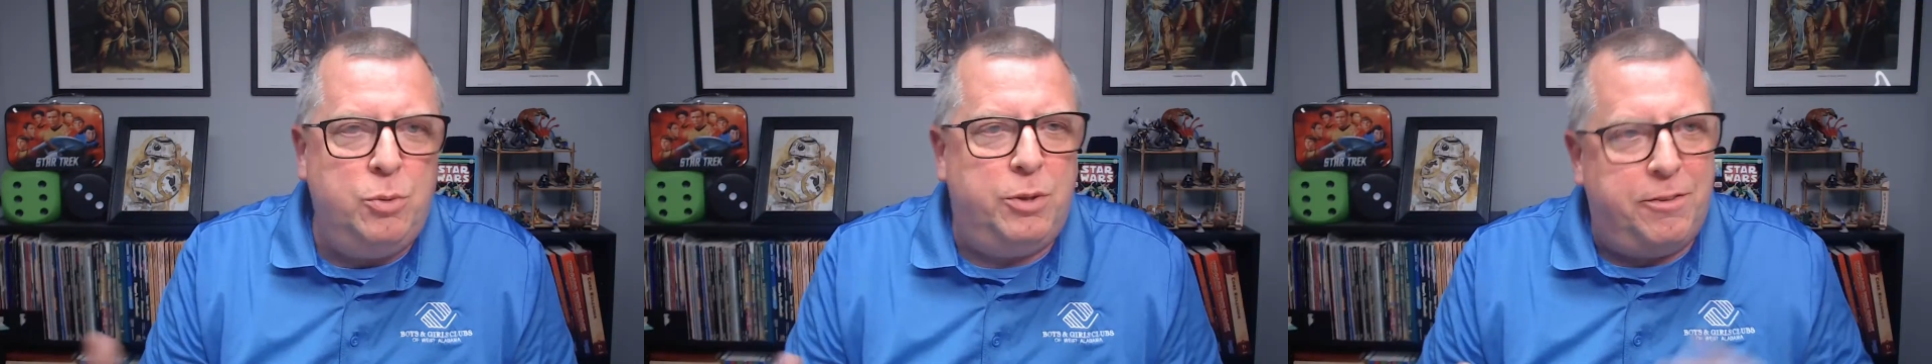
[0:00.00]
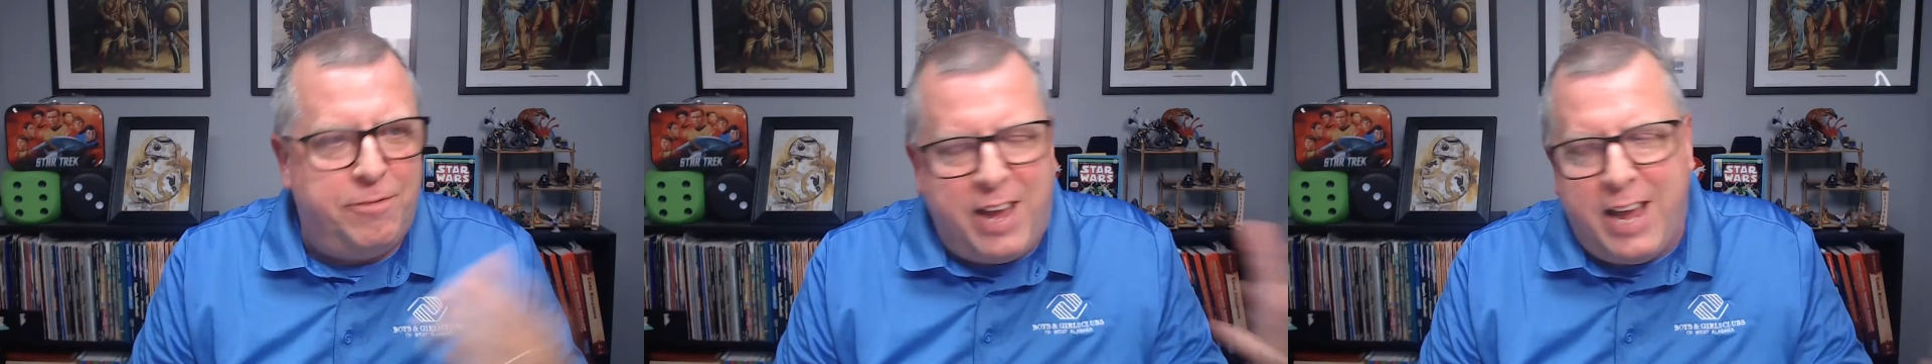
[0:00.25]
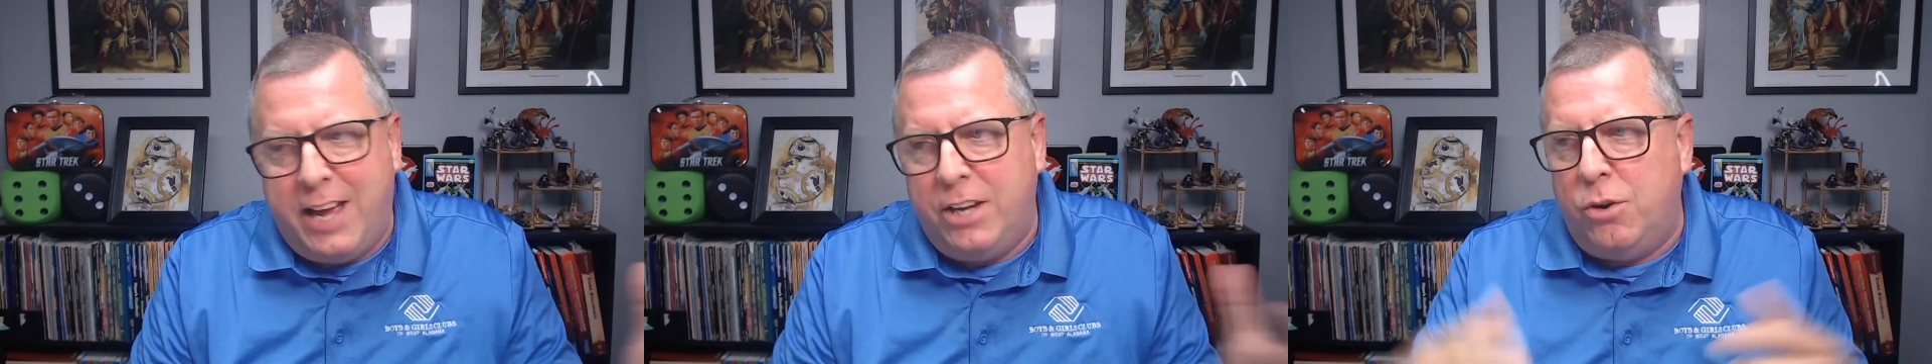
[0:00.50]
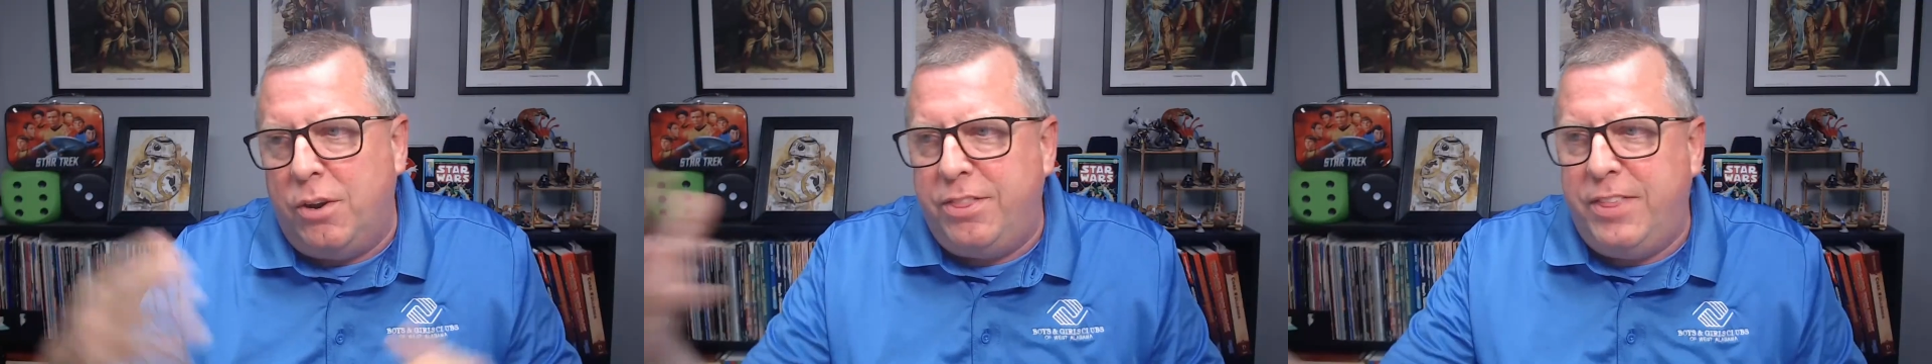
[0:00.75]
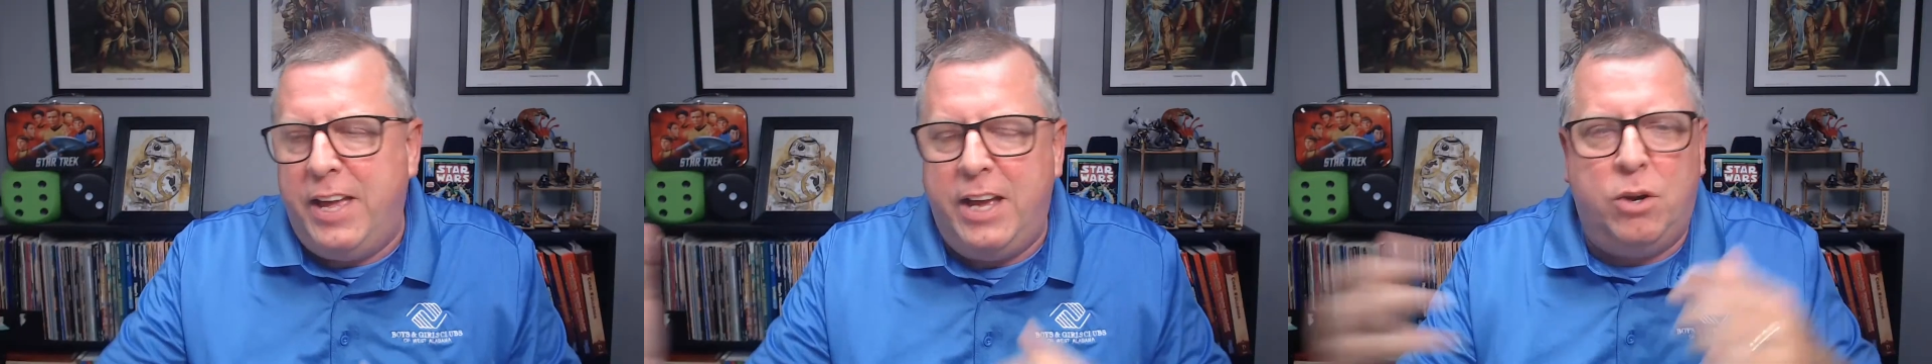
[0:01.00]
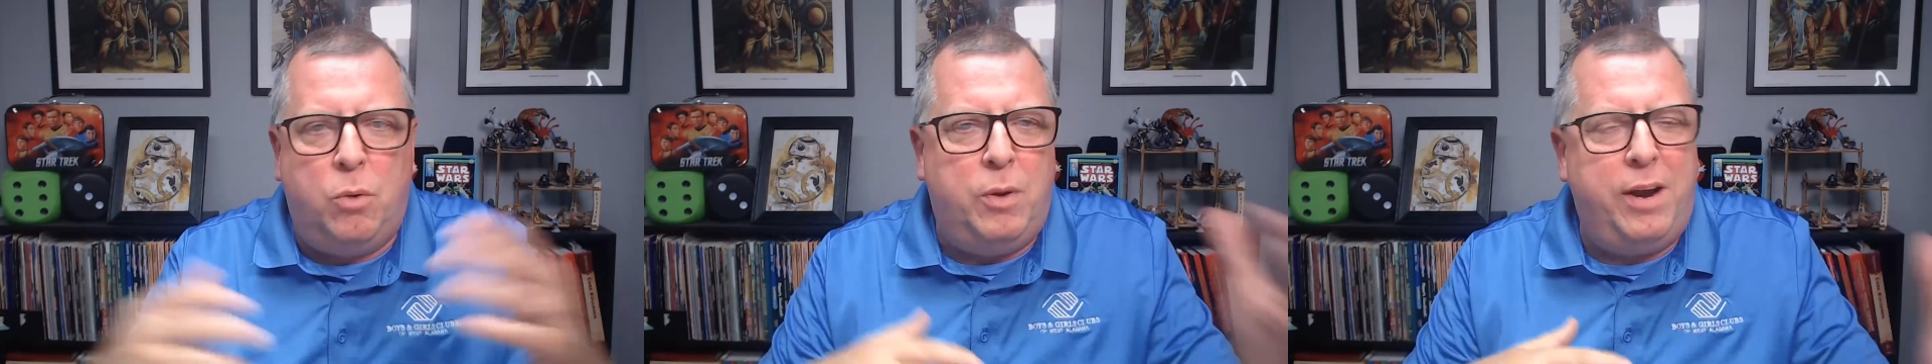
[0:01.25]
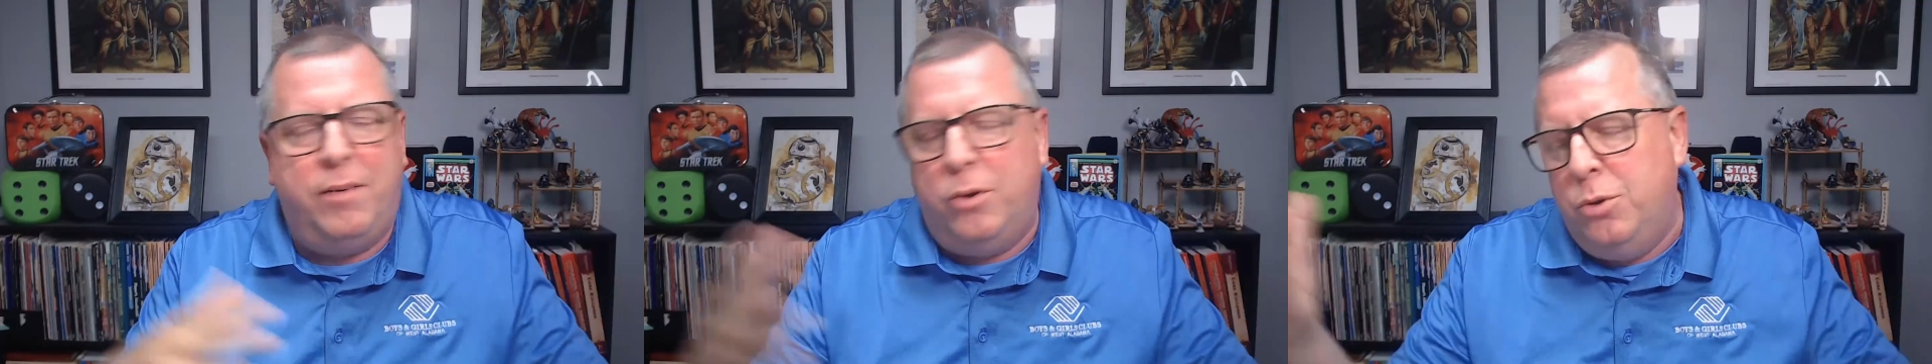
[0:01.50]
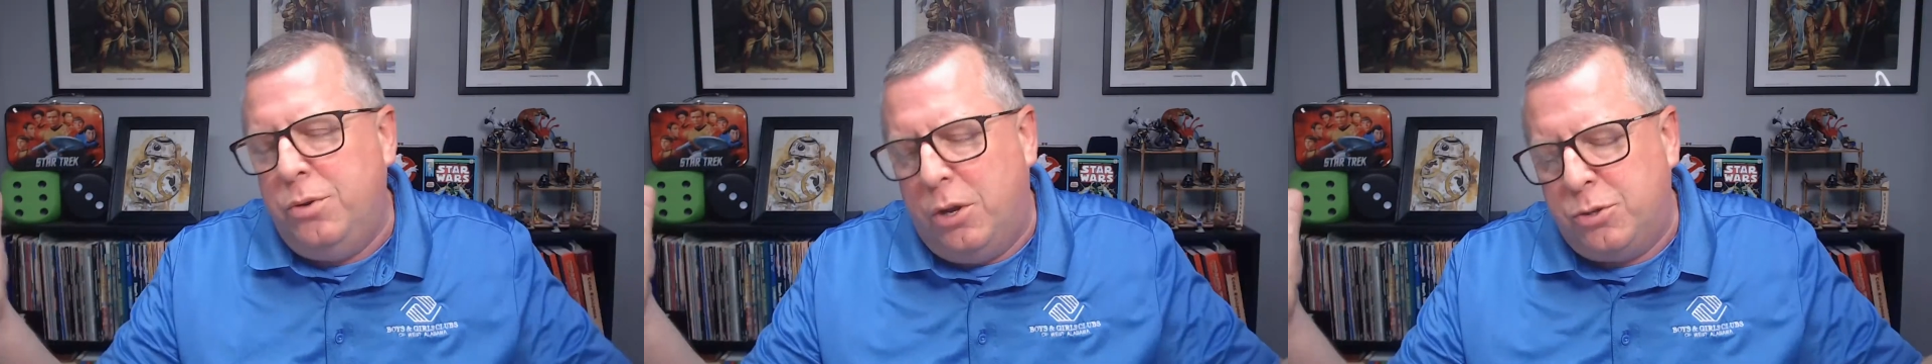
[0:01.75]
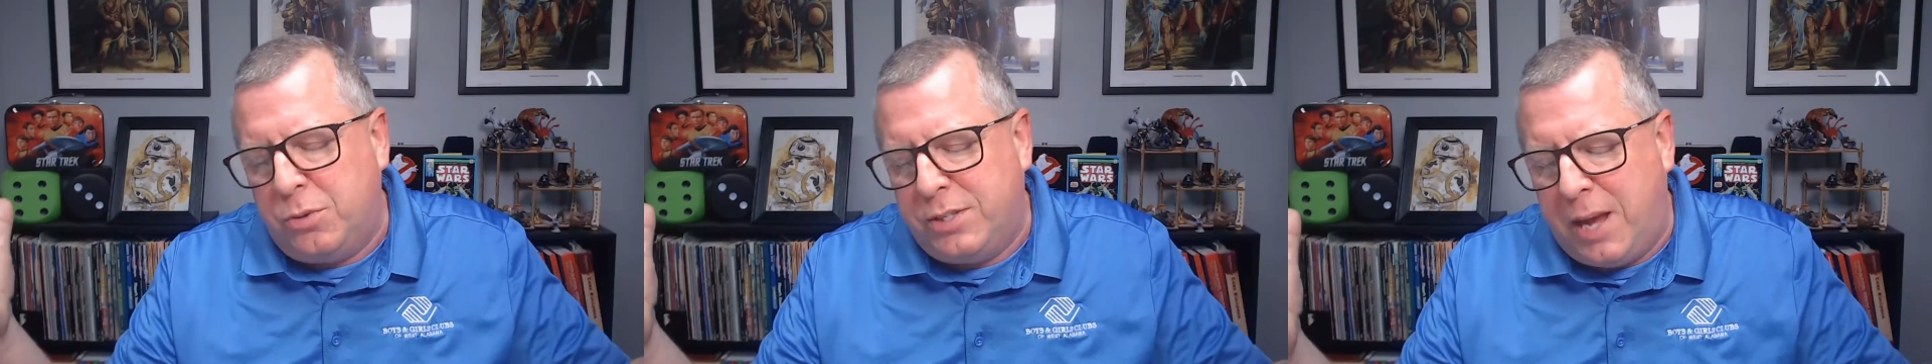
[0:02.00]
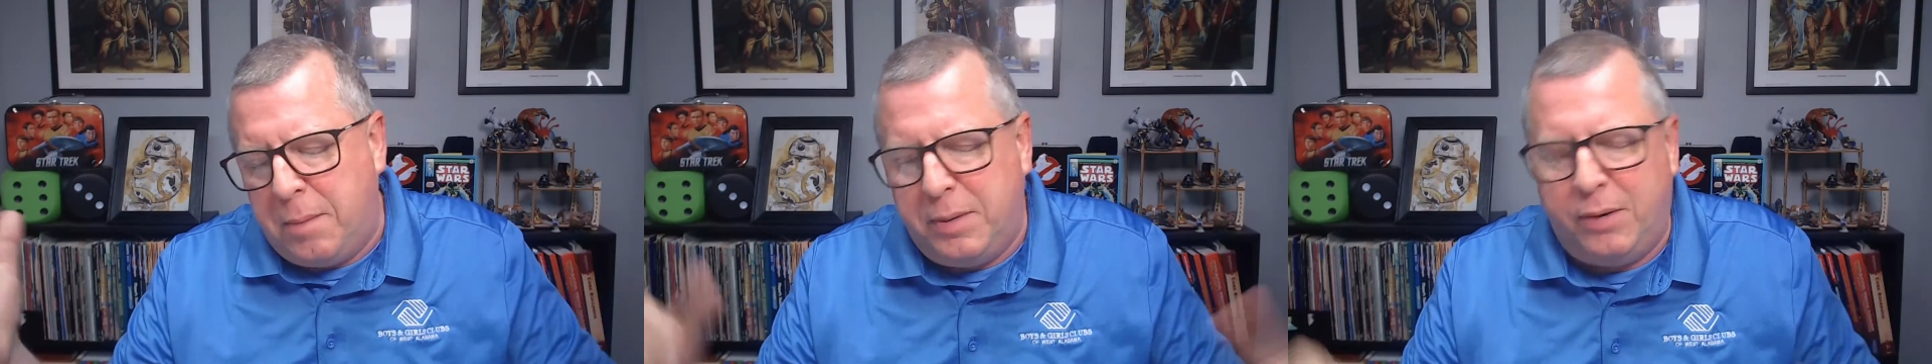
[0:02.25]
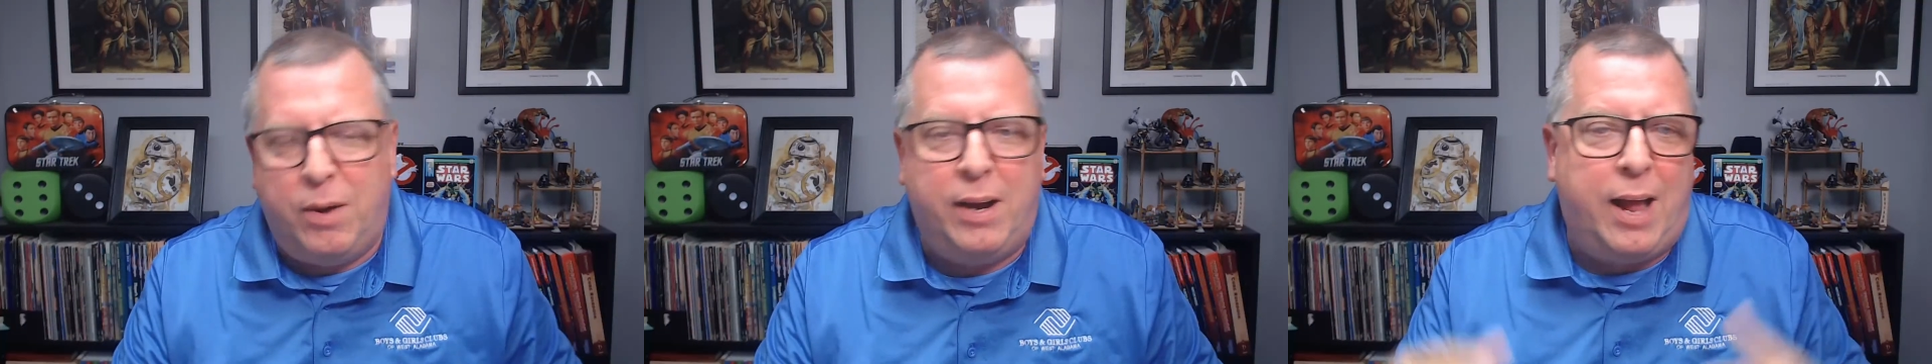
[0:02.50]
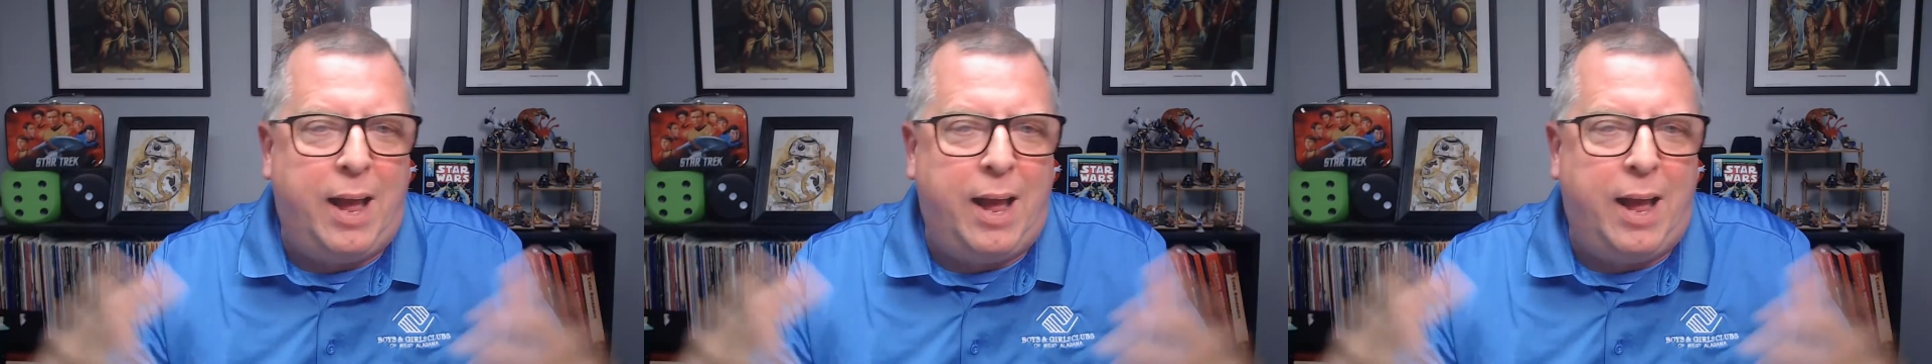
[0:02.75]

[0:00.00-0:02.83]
with a van or a thing or whatever, who knows what's happening, right?